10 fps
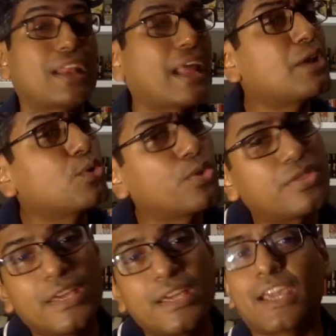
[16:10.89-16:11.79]
And I don't
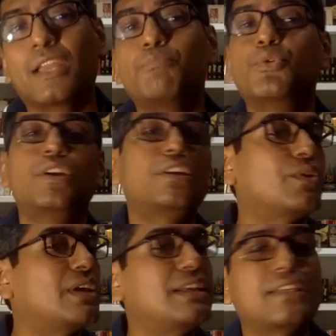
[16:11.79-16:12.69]
think I can put it
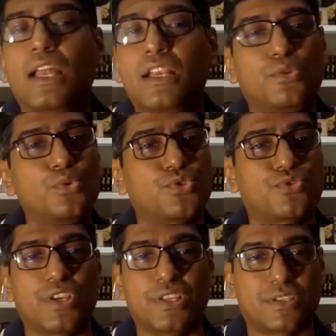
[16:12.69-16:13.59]
down entirely to
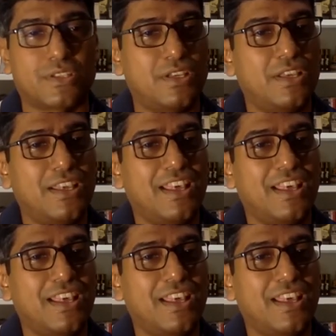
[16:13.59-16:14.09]
stress.